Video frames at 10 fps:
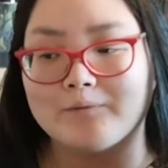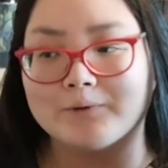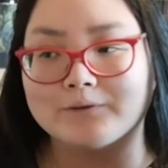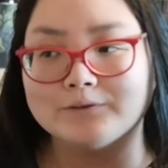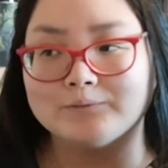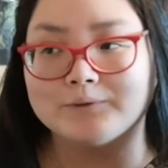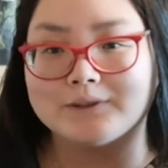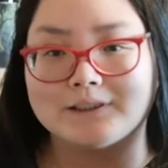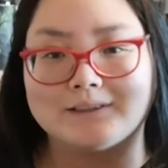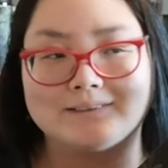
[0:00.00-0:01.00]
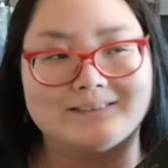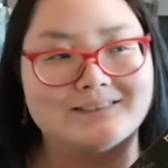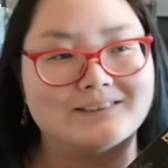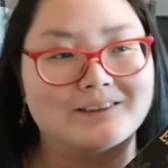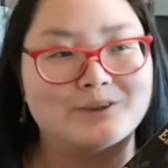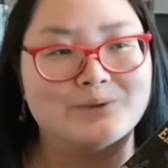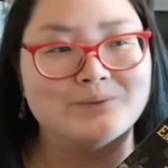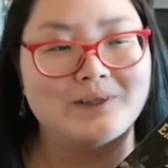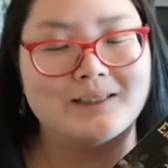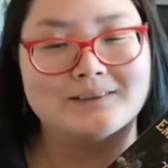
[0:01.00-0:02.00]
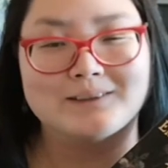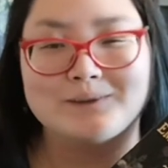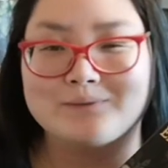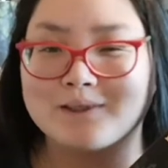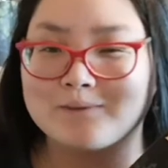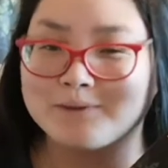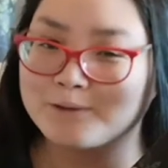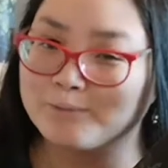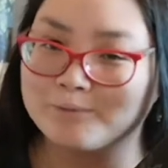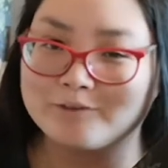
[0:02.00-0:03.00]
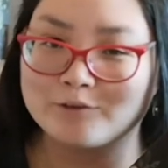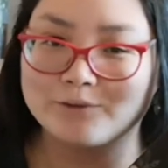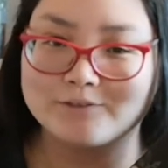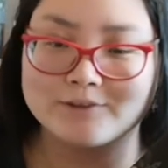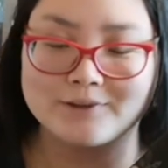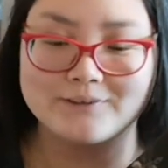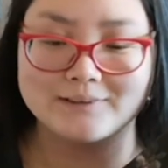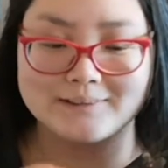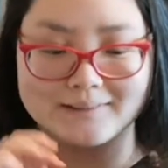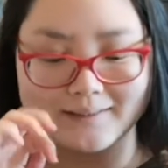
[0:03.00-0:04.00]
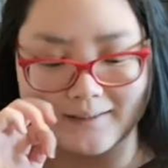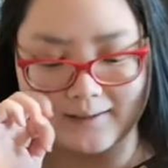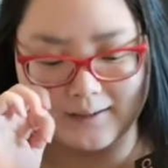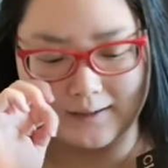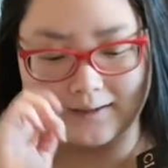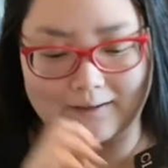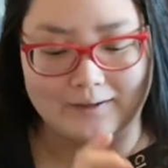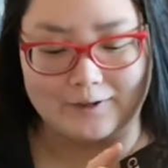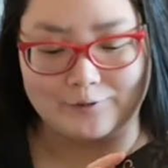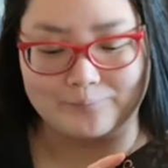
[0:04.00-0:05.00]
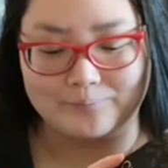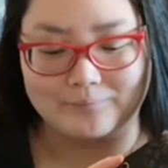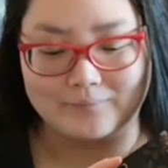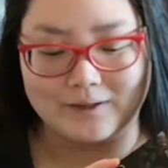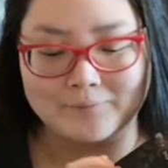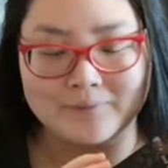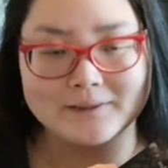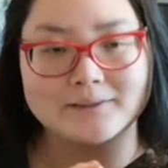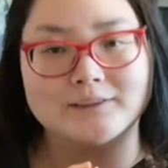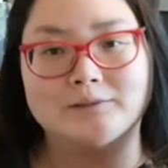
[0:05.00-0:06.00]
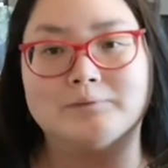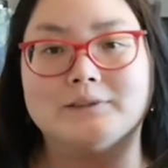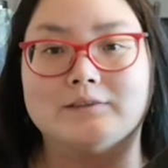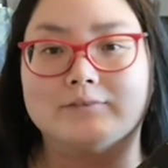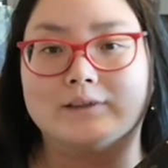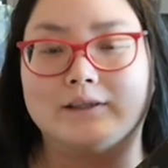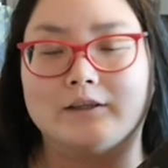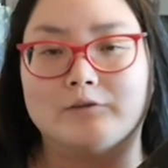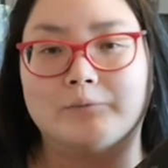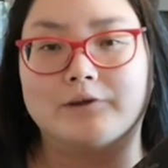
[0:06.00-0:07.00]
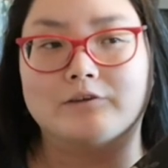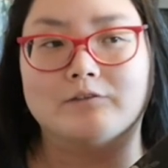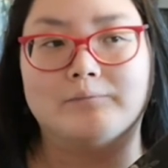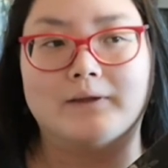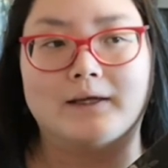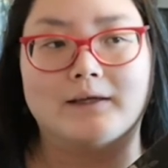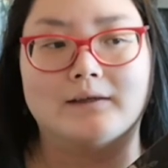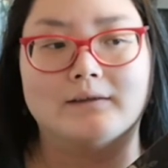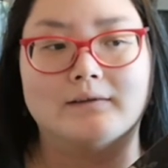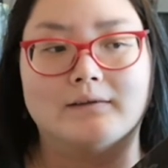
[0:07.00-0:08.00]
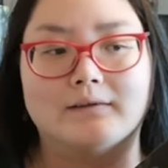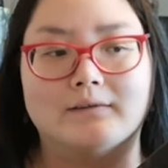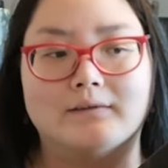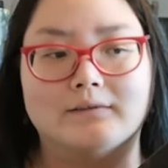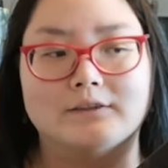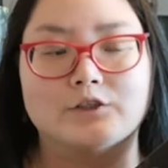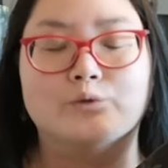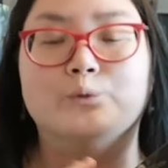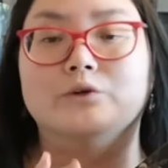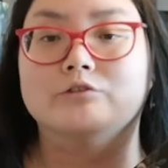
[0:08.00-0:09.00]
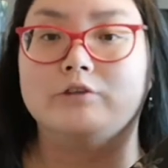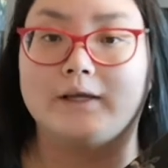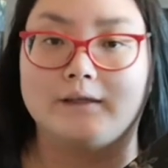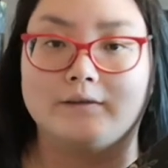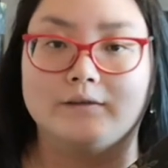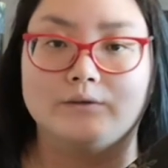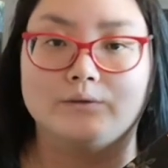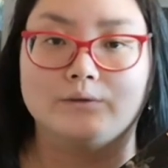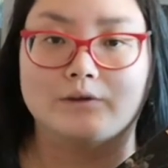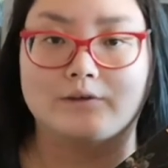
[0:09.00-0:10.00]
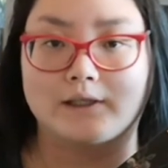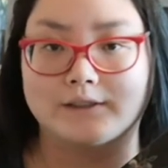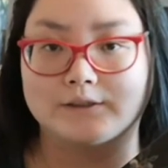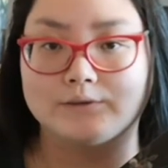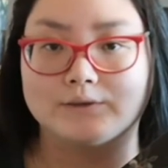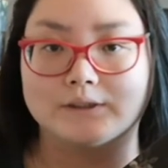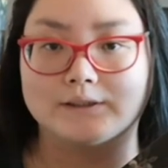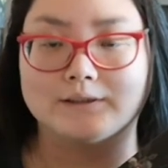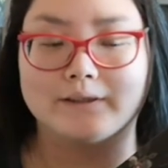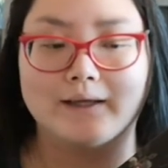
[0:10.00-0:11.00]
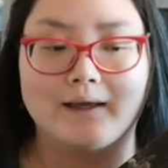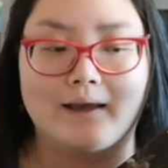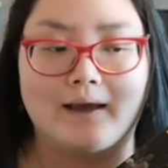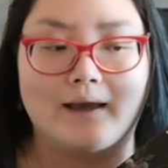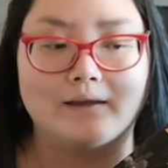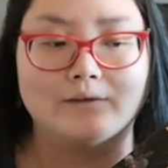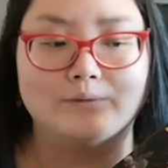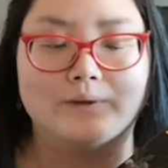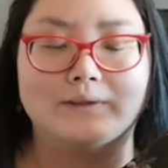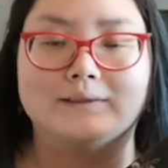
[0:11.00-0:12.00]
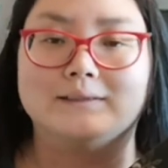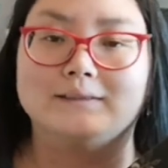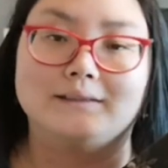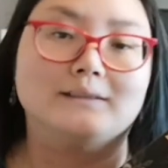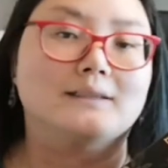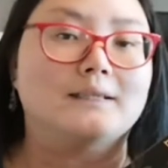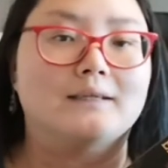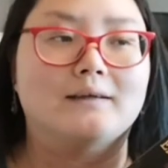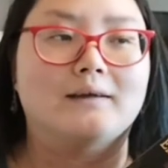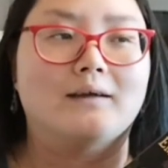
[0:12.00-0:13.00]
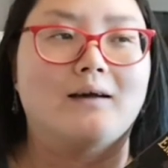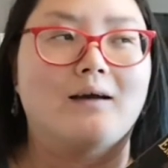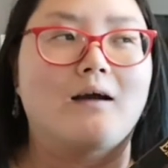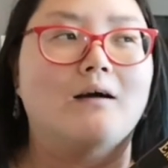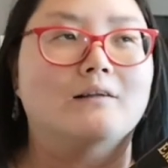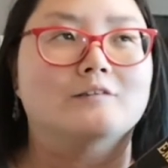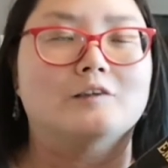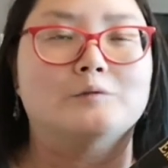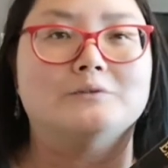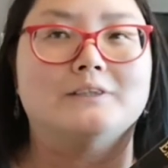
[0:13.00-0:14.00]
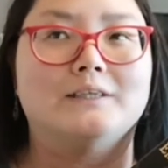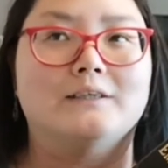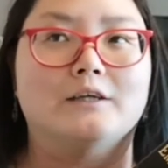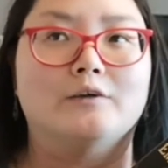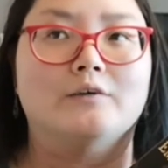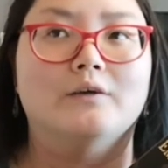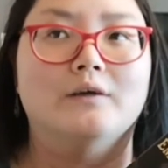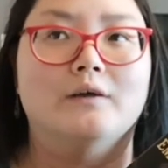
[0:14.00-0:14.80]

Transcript: but also because I don't actually know that much about Mary Queen of Scots. It mentions specifically in the blurb that she wore red to her execution, and while it is seen as like a colour representing